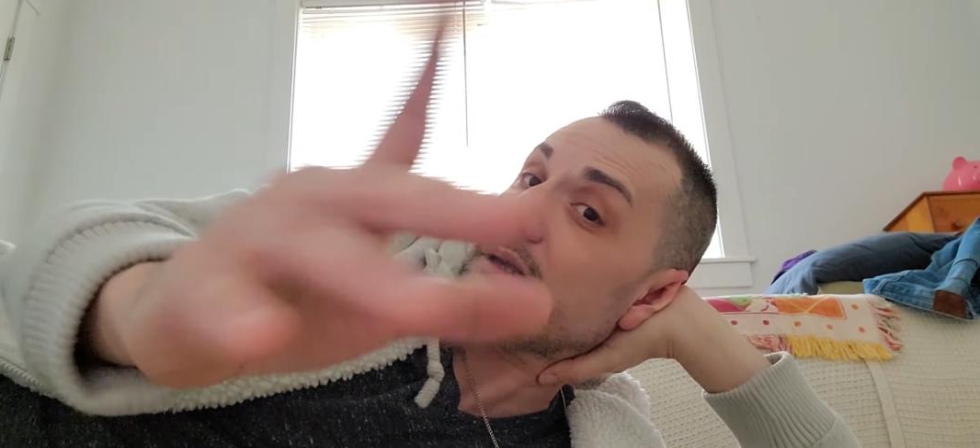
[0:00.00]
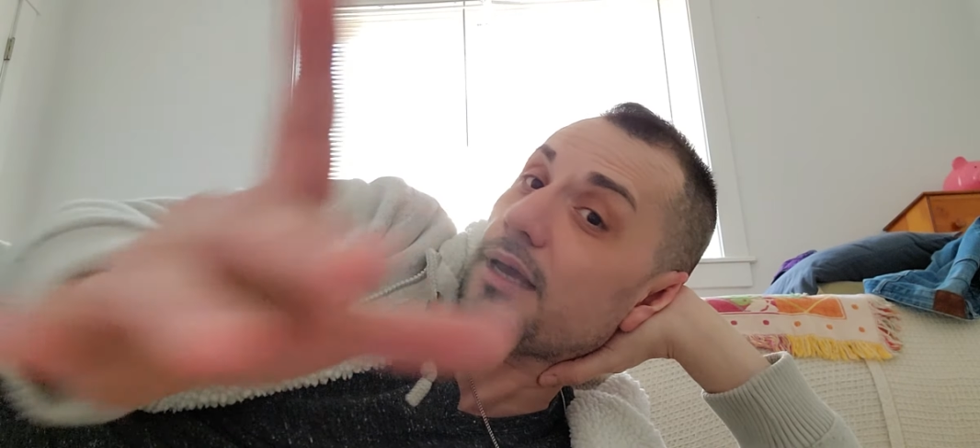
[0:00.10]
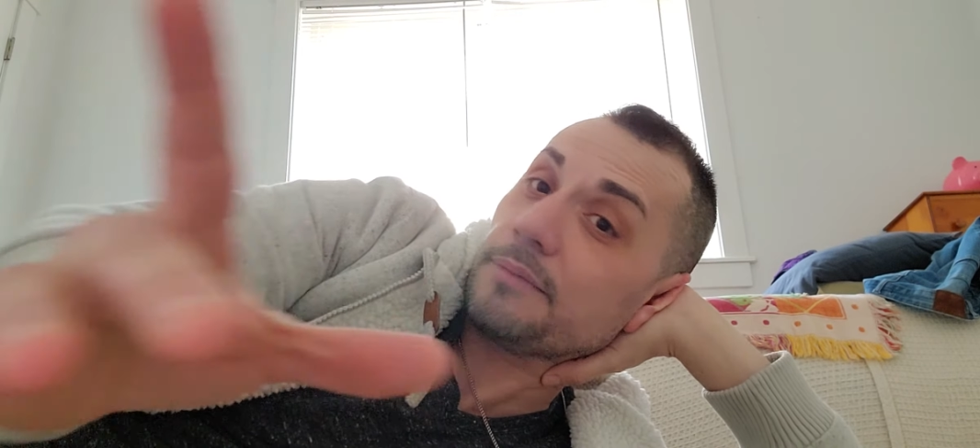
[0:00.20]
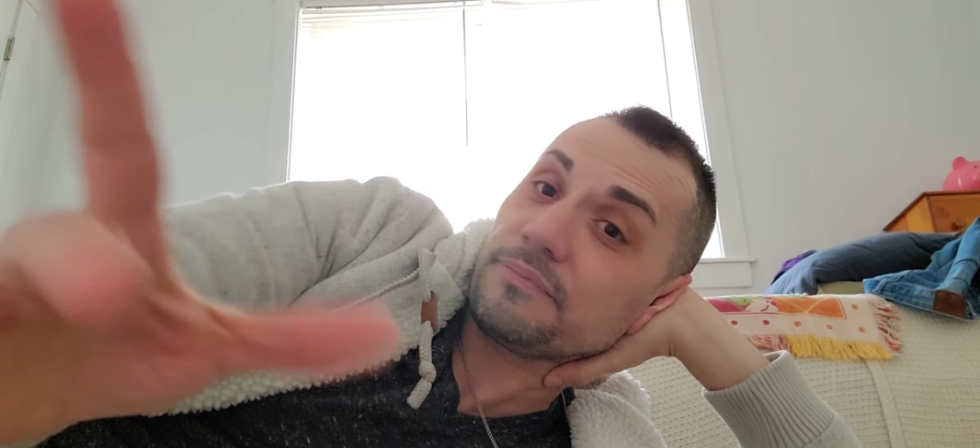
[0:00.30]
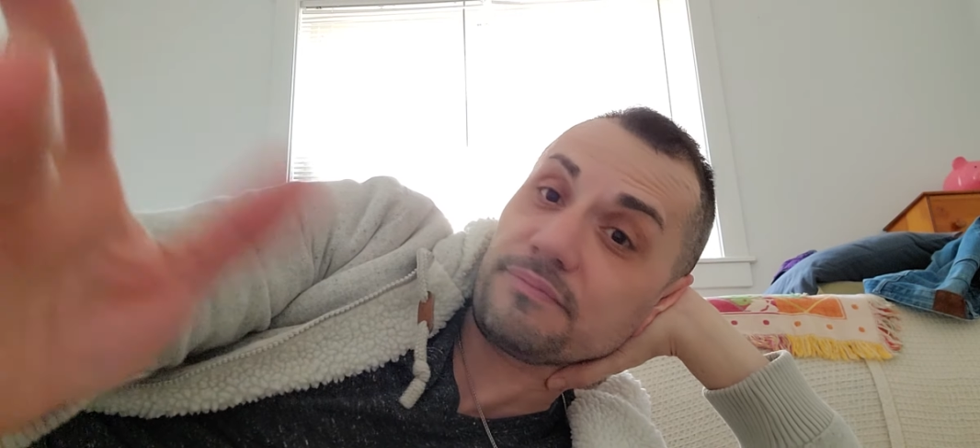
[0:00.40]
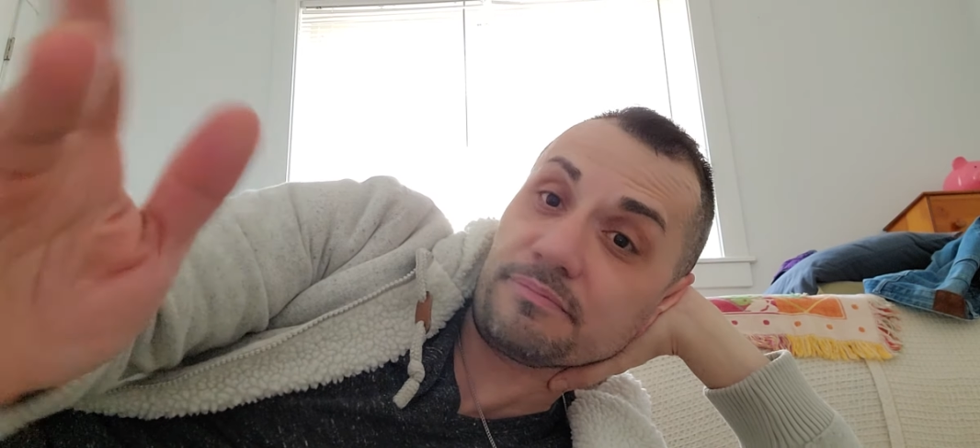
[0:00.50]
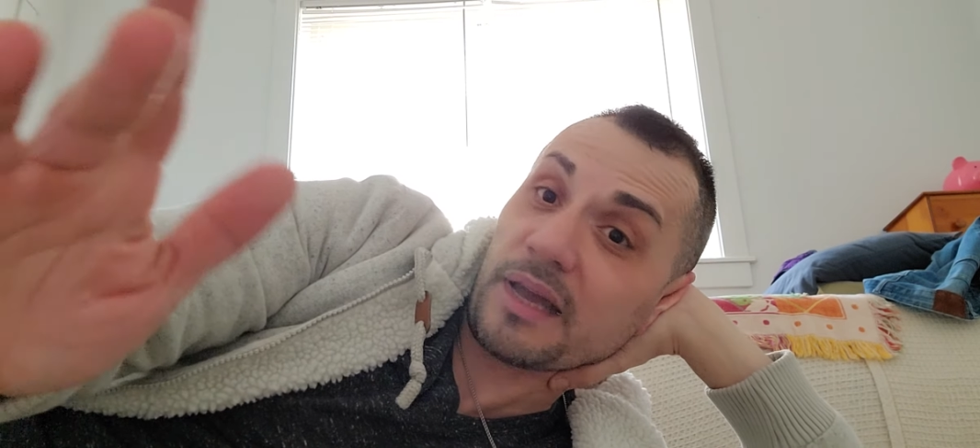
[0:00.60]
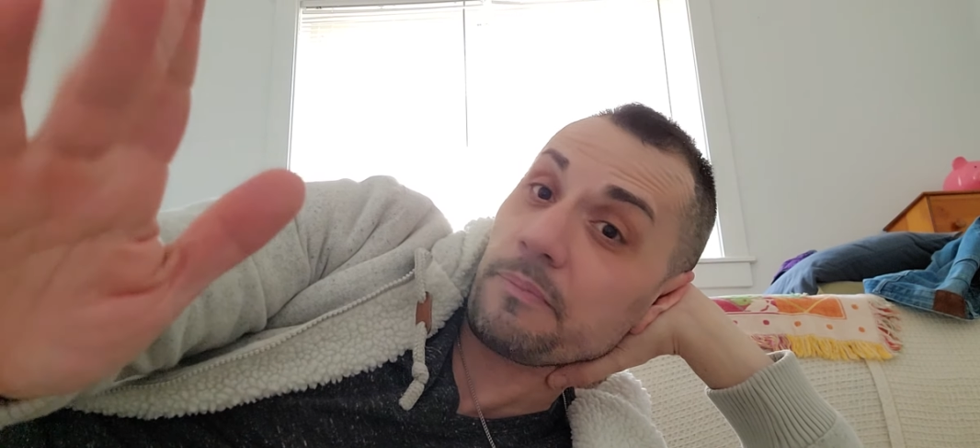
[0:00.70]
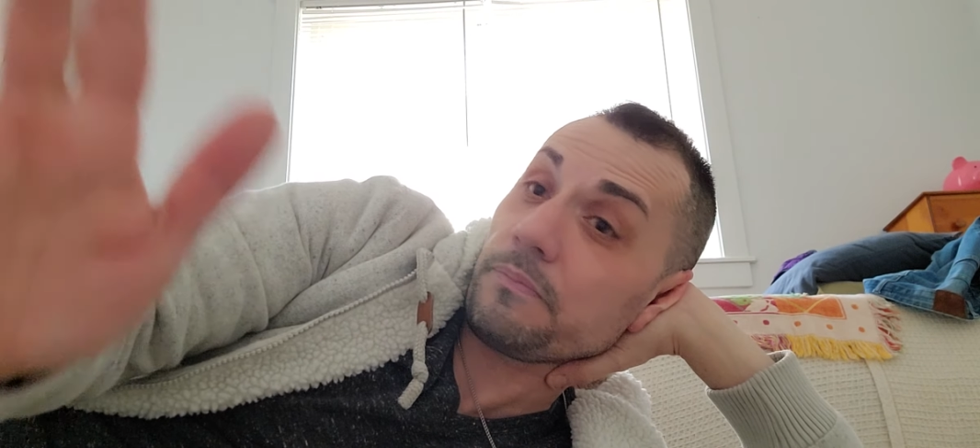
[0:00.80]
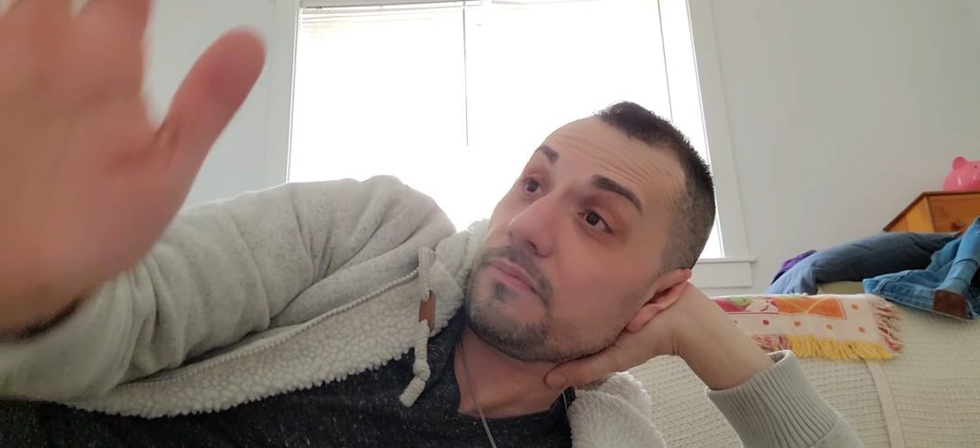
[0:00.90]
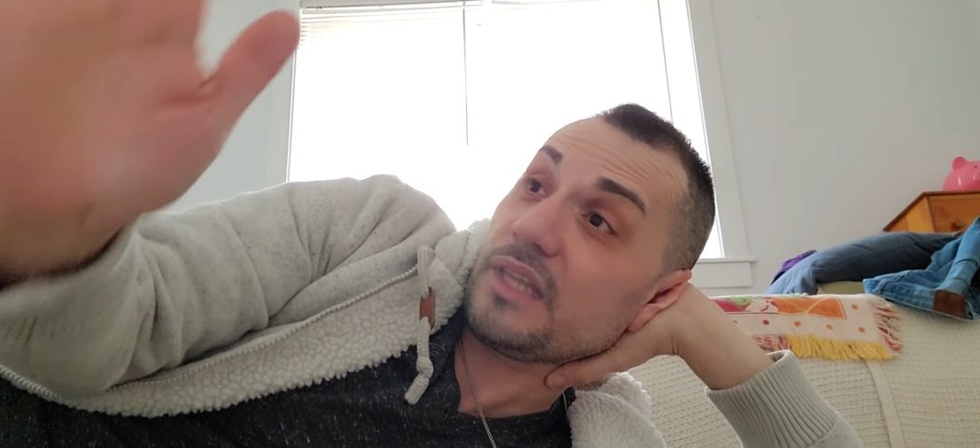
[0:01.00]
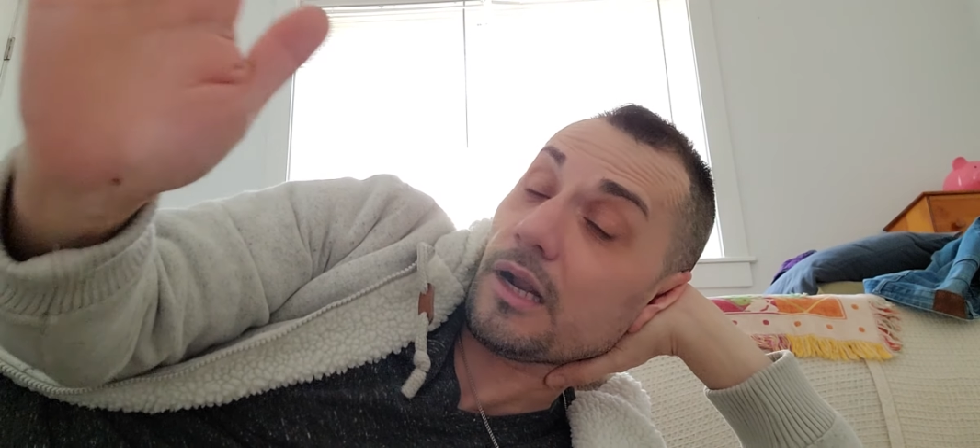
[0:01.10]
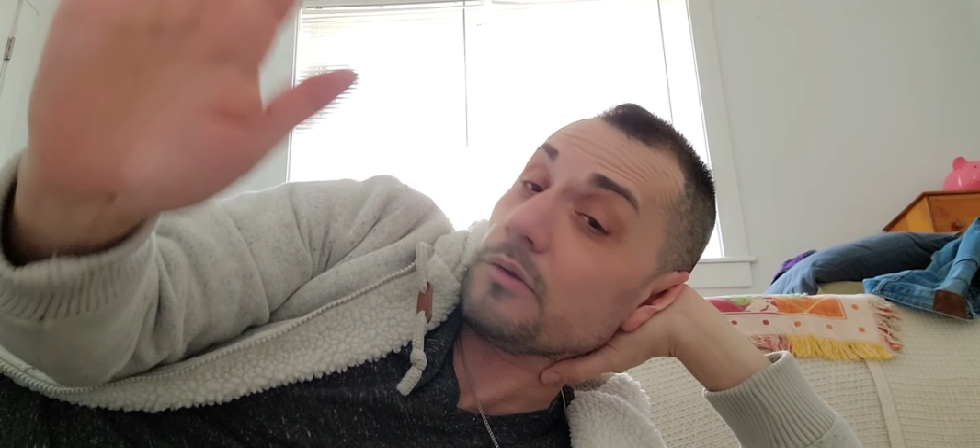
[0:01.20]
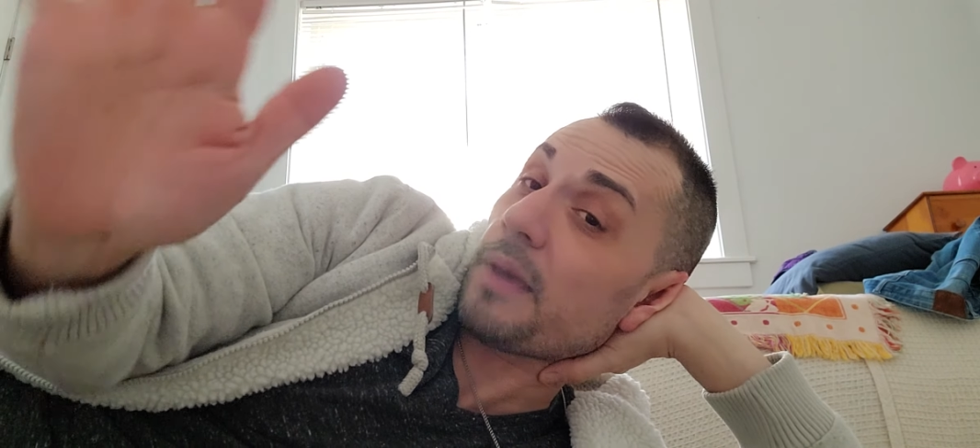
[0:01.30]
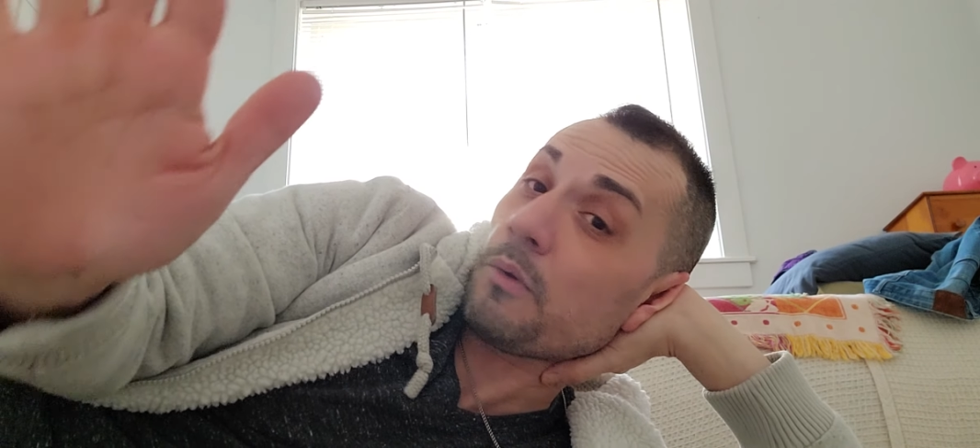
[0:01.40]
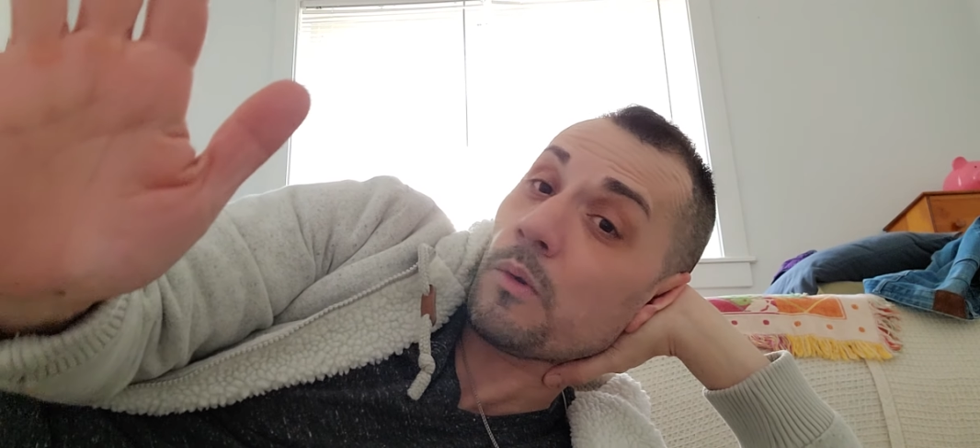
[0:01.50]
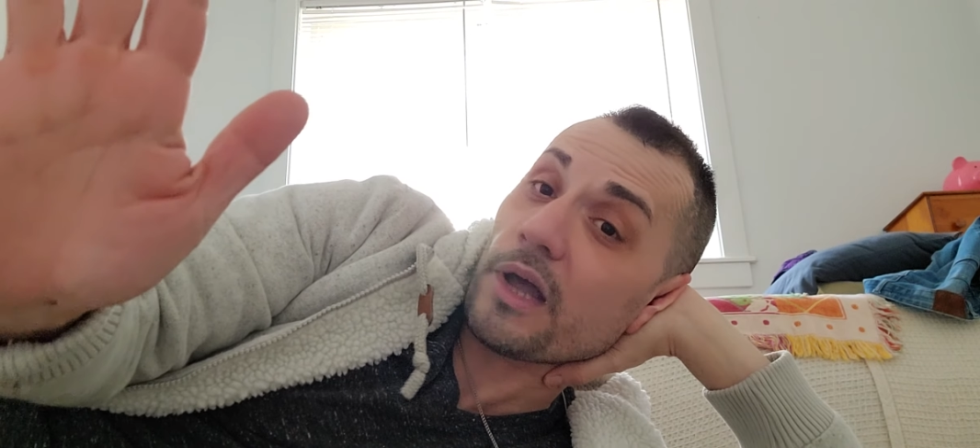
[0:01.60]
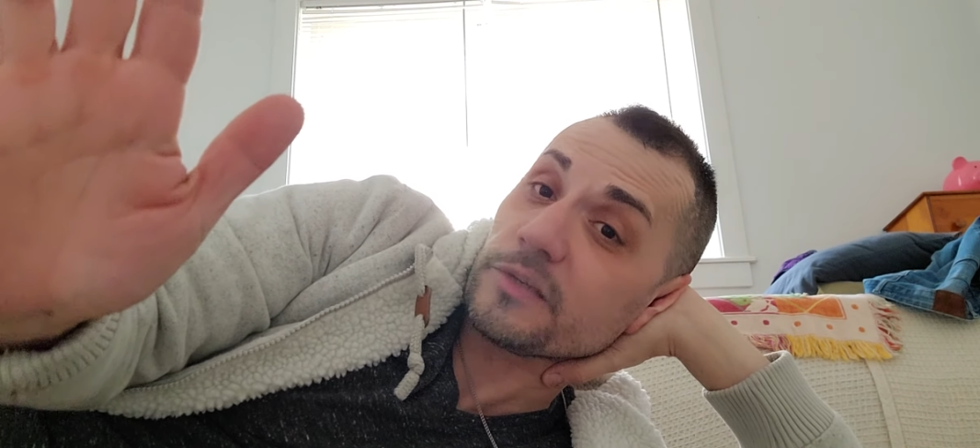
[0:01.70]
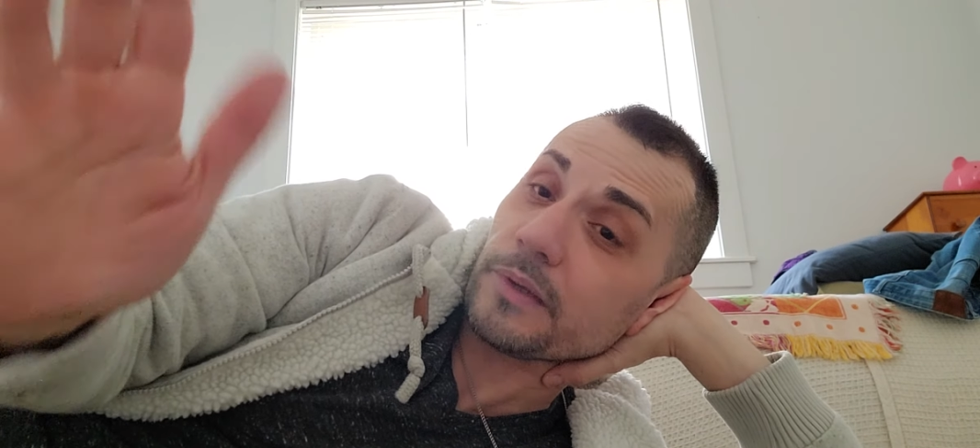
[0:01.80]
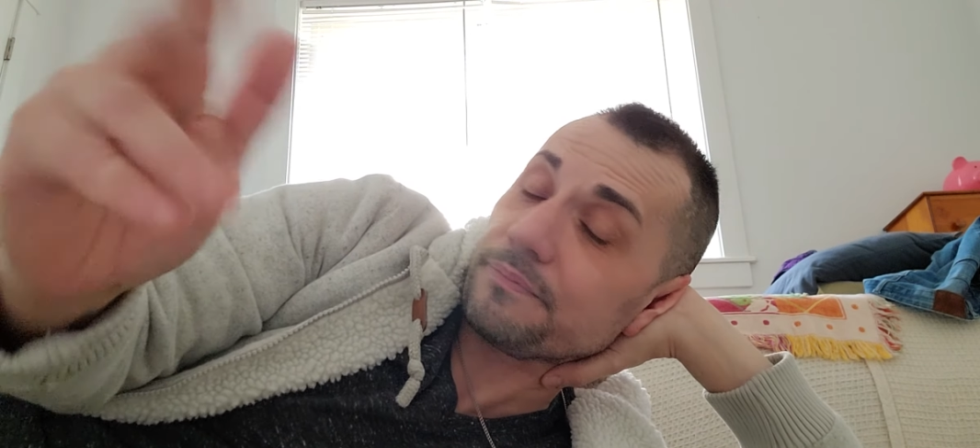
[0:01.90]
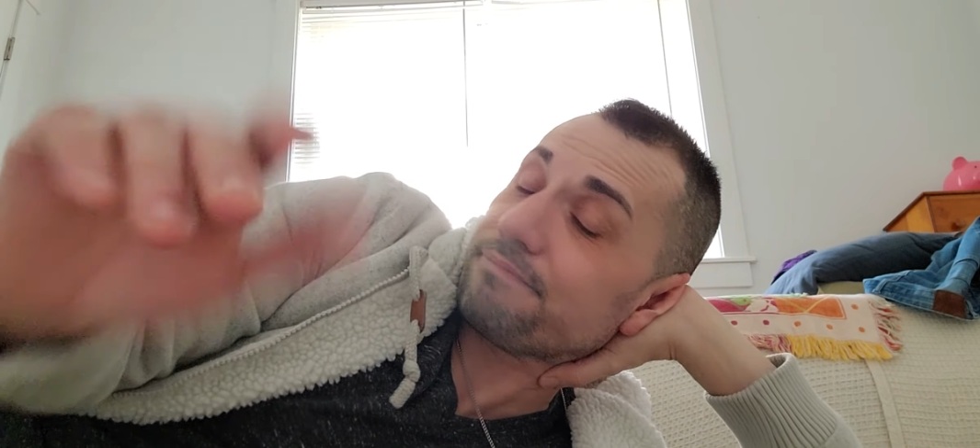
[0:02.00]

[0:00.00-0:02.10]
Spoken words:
You might want to watch me.